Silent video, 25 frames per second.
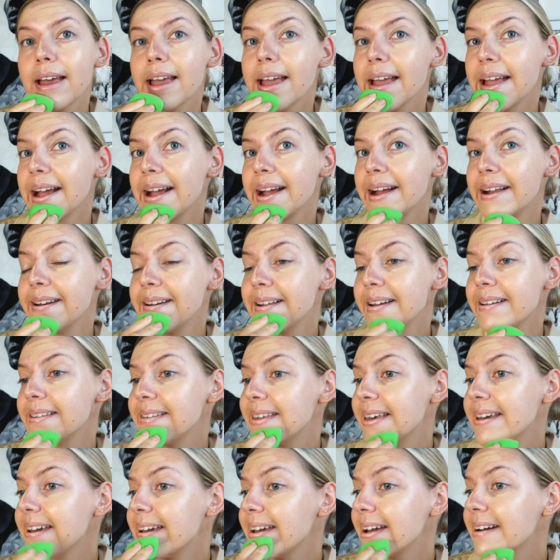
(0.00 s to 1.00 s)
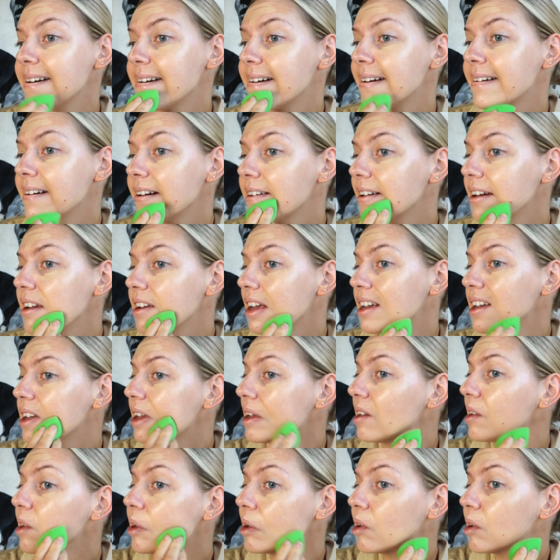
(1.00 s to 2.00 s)
And they are
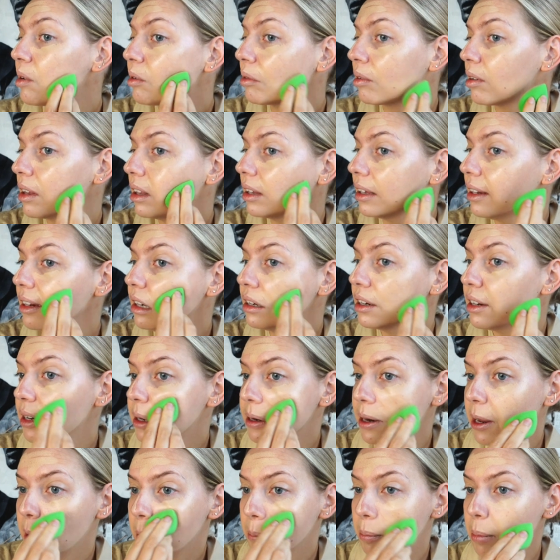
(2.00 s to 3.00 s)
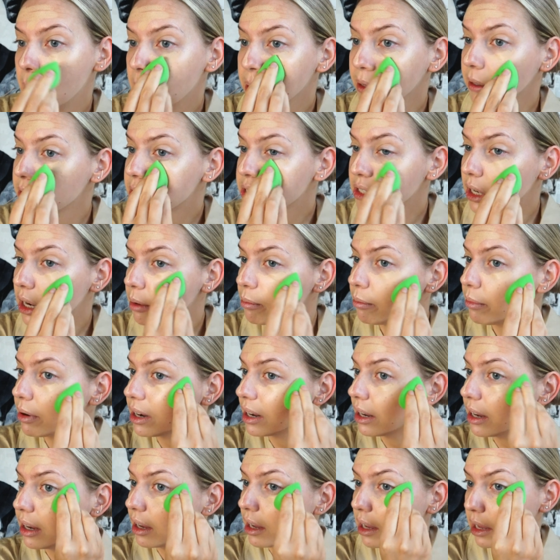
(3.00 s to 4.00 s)
a clean nail polish
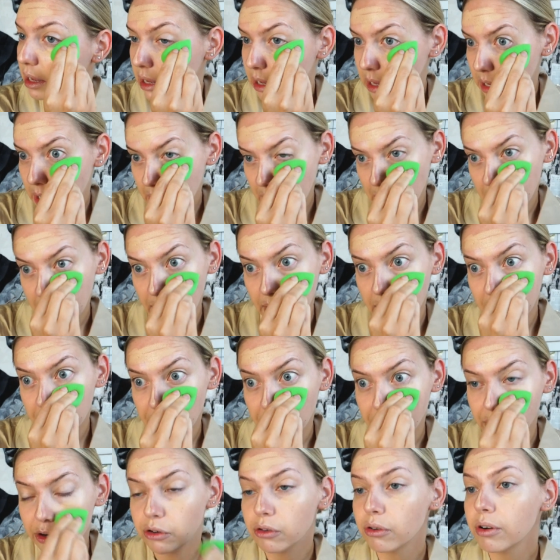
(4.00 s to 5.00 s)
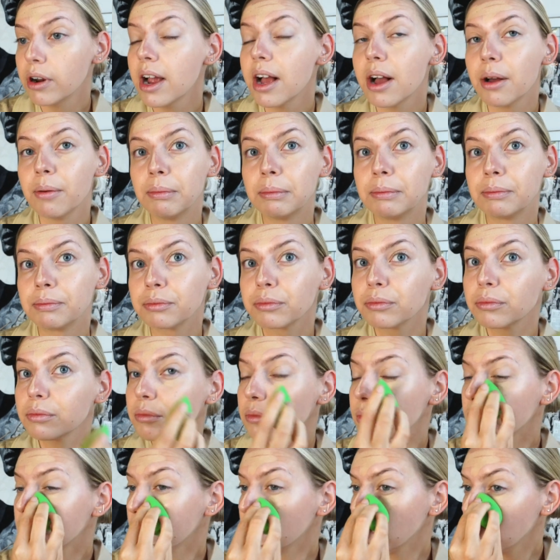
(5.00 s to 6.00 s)
company in Montreal.
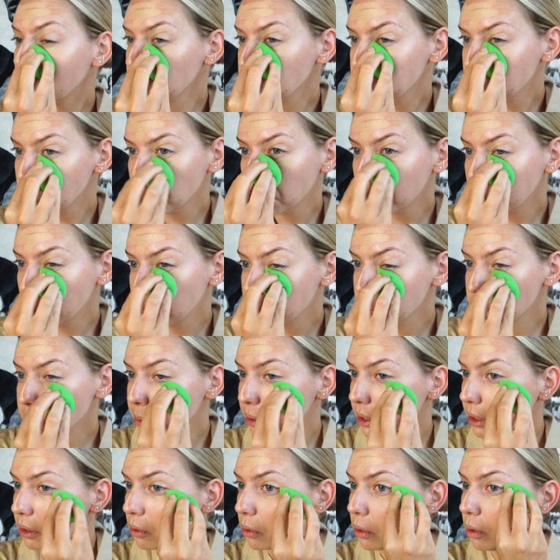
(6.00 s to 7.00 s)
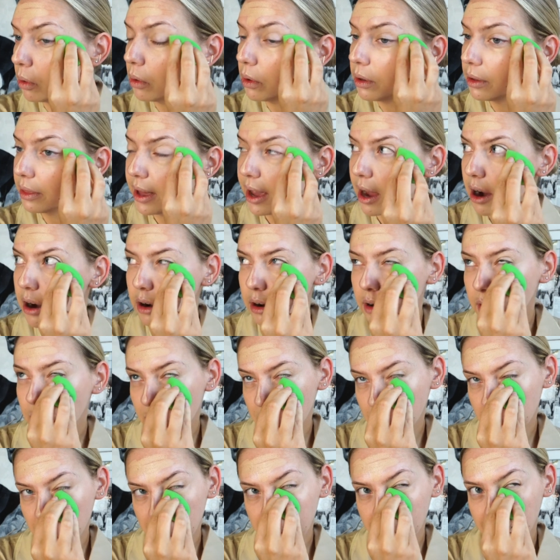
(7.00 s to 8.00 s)
So I thought that was pretty cool. They are
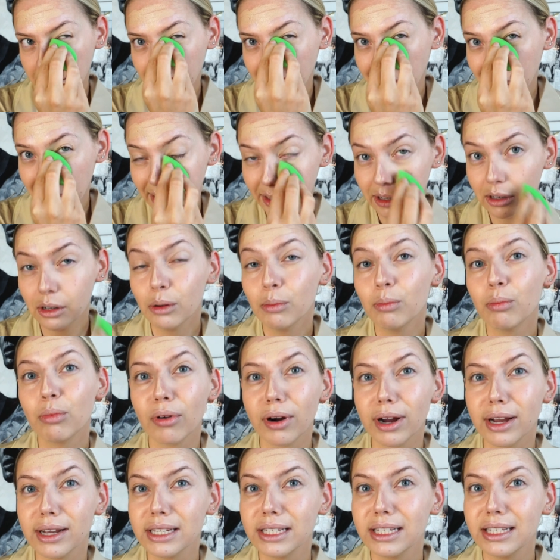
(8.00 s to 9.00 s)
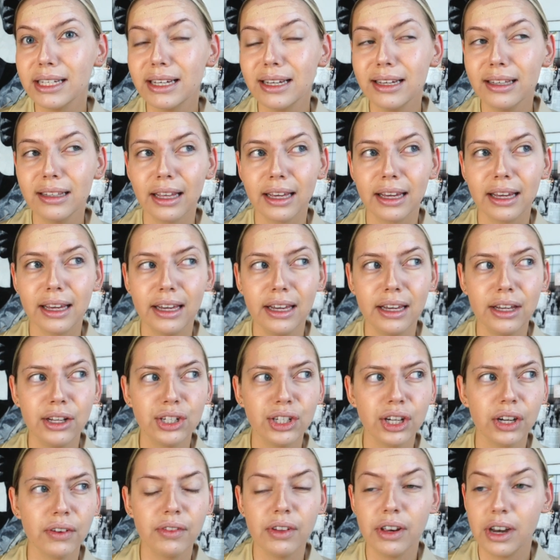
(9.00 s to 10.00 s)
a little pricey, like
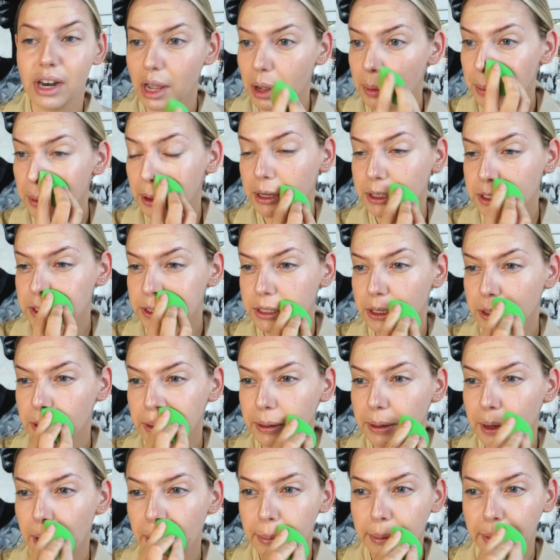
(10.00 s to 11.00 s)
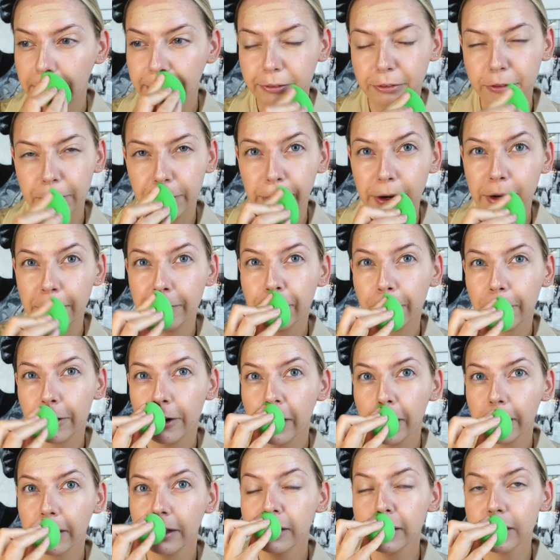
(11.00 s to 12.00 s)
each of the nail polishes are, I believe,
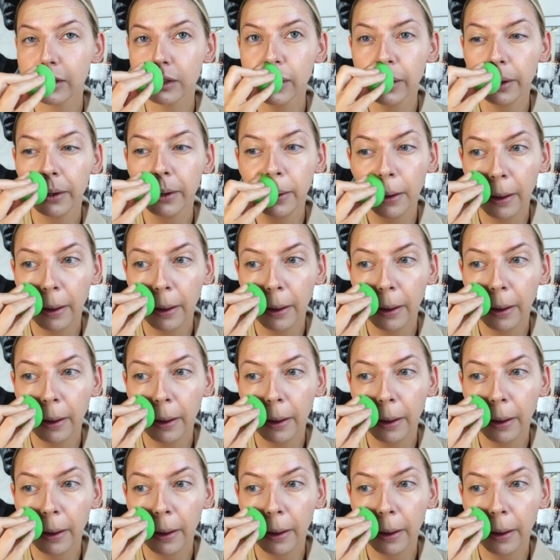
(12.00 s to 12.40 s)
$24,